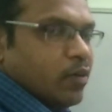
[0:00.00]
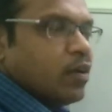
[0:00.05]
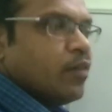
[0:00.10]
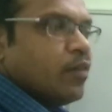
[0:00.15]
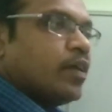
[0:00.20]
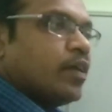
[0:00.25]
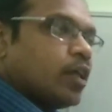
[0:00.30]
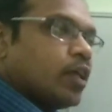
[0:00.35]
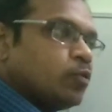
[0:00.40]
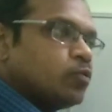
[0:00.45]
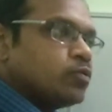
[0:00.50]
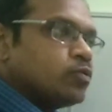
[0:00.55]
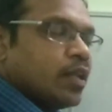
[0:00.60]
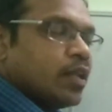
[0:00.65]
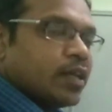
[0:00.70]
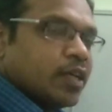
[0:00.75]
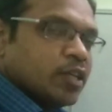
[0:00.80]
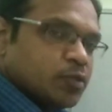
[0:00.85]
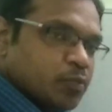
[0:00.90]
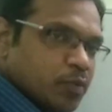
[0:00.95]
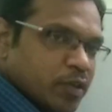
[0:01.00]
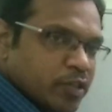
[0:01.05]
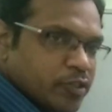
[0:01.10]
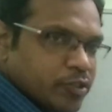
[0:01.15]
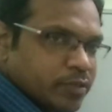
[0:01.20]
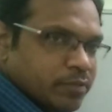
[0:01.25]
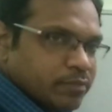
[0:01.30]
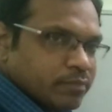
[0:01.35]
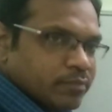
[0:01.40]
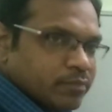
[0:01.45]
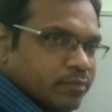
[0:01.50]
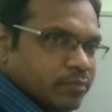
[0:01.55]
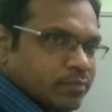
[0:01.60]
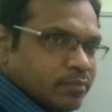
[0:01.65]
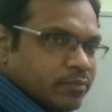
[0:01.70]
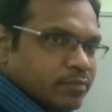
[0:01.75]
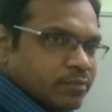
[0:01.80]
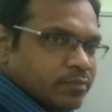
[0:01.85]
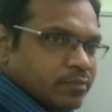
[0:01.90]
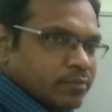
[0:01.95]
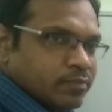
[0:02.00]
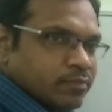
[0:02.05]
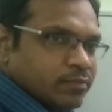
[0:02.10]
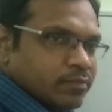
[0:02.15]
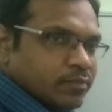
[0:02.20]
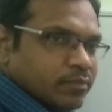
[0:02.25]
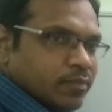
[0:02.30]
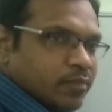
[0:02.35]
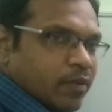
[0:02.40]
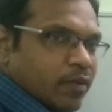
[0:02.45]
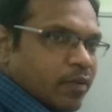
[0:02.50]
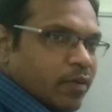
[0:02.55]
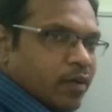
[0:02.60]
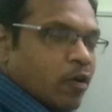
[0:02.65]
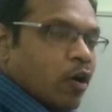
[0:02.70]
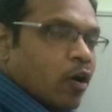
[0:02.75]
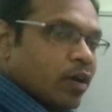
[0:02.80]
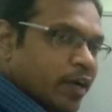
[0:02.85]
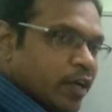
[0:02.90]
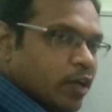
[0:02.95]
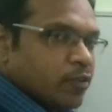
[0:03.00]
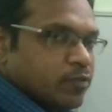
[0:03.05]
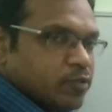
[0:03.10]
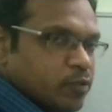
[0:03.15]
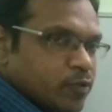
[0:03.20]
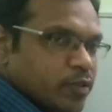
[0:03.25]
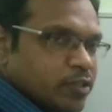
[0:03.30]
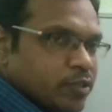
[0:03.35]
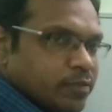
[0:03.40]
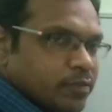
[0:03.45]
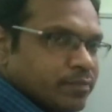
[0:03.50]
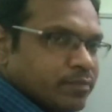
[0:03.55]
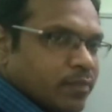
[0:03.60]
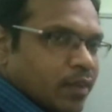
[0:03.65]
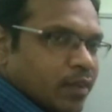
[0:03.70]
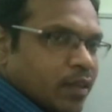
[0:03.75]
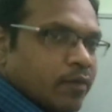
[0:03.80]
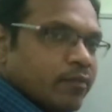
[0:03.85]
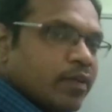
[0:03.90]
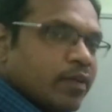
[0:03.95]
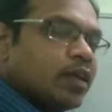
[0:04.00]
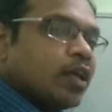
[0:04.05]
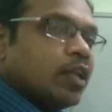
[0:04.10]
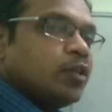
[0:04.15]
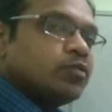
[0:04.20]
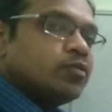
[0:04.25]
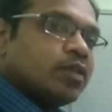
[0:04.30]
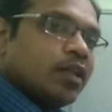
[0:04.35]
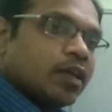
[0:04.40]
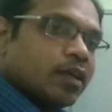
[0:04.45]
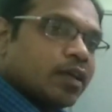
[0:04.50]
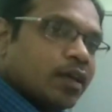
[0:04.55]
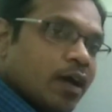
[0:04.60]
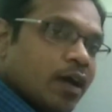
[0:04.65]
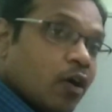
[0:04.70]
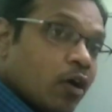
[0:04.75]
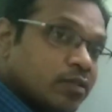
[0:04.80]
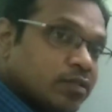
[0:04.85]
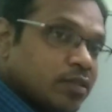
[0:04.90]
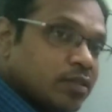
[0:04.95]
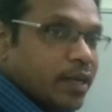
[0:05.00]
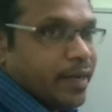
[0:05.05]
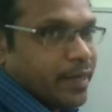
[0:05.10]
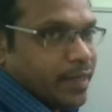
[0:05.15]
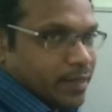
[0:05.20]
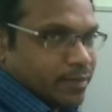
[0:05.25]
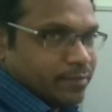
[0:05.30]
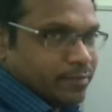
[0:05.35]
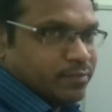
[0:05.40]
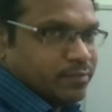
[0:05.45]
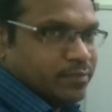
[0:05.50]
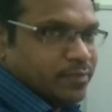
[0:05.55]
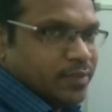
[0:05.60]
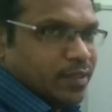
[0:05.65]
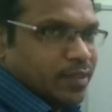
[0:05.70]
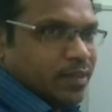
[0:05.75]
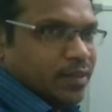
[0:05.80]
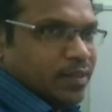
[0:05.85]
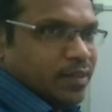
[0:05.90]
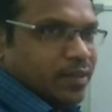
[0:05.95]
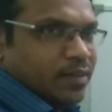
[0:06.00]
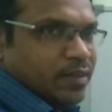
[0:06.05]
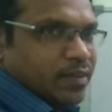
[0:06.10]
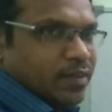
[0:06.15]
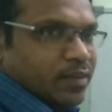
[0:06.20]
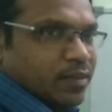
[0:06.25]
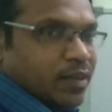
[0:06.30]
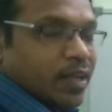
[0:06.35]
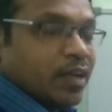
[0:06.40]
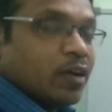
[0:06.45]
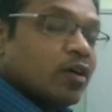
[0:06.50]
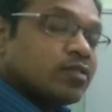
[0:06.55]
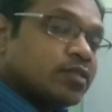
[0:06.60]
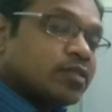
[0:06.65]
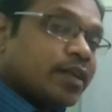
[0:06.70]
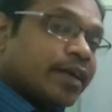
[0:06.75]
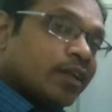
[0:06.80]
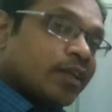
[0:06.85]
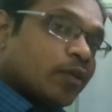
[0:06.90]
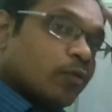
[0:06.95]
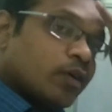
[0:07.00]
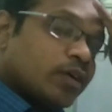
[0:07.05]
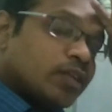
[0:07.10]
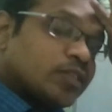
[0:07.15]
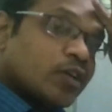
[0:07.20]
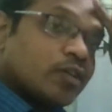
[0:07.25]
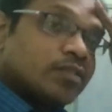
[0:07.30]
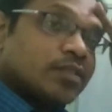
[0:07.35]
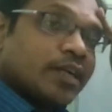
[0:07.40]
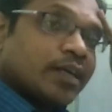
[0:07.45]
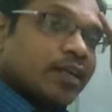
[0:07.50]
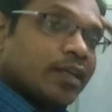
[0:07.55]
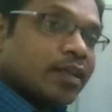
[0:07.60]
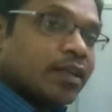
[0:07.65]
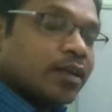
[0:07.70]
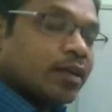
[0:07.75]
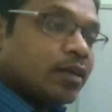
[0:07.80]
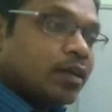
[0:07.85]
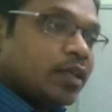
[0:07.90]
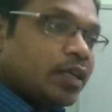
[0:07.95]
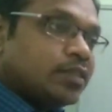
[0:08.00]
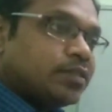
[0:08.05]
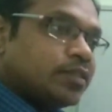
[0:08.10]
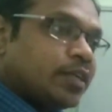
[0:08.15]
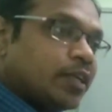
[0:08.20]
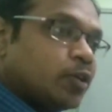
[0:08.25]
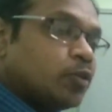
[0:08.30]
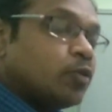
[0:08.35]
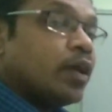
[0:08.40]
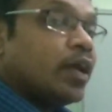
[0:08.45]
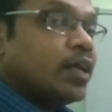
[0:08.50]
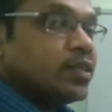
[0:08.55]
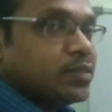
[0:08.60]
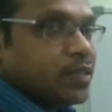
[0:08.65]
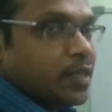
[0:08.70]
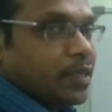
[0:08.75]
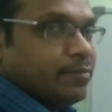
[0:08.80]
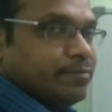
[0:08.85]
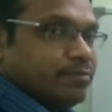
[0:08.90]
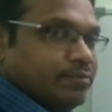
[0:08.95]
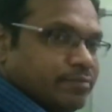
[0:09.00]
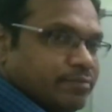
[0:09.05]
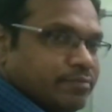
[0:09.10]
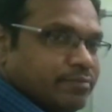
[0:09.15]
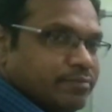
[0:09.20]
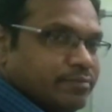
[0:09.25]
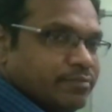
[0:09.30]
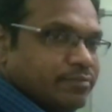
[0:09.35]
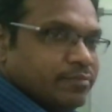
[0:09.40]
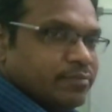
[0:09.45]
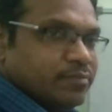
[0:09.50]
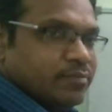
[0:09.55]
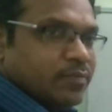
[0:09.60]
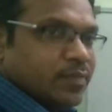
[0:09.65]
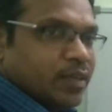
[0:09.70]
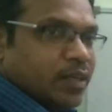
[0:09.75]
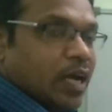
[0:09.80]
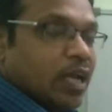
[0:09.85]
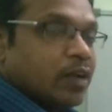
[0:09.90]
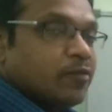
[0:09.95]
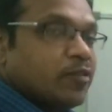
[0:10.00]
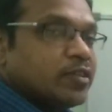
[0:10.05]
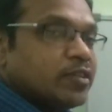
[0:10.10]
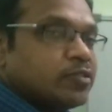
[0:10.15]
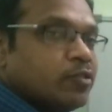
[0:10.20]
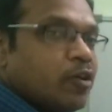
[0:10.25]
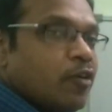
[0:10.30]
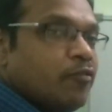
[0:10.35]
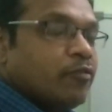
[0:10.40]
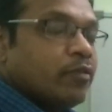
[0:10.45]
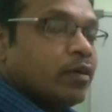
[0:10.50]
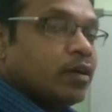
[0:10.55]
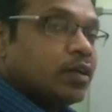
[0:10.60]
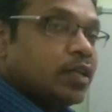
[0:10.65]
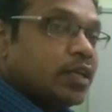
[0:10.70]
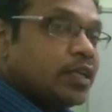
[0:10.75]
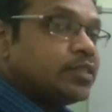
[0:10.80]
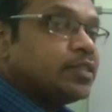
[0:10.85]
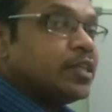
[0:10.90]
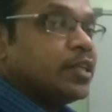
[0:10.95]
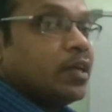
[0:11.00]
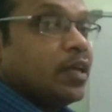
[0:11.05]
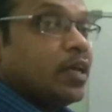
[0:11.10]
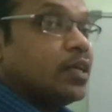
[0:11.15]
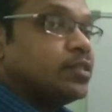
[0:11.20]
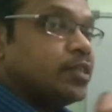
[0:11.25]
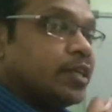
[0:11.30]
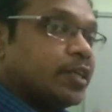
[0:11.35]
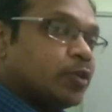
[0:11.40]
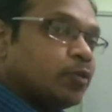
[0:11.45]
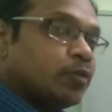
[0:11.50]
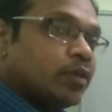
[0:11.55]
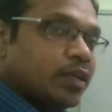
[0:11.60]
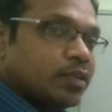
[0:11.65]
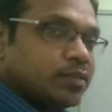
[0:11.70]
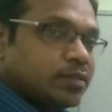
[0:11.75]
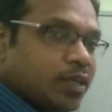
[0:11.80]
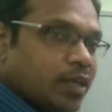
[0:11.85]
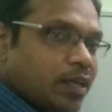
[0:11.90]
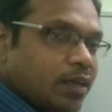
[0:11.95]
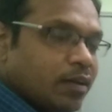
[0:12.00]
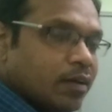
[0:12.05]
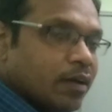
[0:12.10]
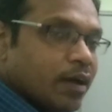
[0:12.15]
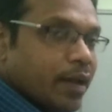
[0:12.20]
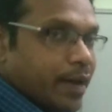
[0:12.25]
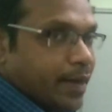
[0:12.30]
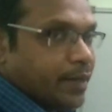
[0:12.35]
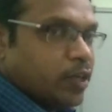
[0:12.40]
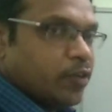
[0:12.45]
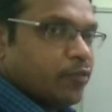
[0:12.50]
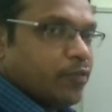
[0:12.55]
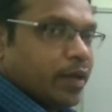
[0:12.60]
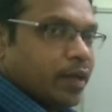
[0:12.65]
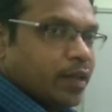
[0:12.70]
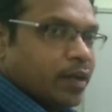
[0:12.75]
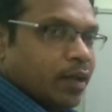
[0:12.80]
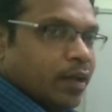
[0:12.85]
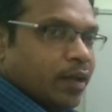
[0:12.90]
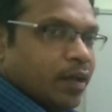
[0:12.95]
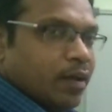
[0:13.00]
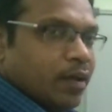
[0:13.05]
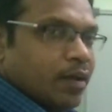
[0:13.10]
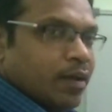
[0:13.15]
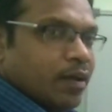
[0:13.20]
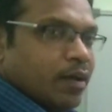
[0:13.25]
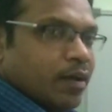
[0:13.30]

Okay, we can use like a switch, on and off switch. We can use like a oscillator. Like oscillator, what is oscillator? DC to AC. Conversion of AC to DC rectifier.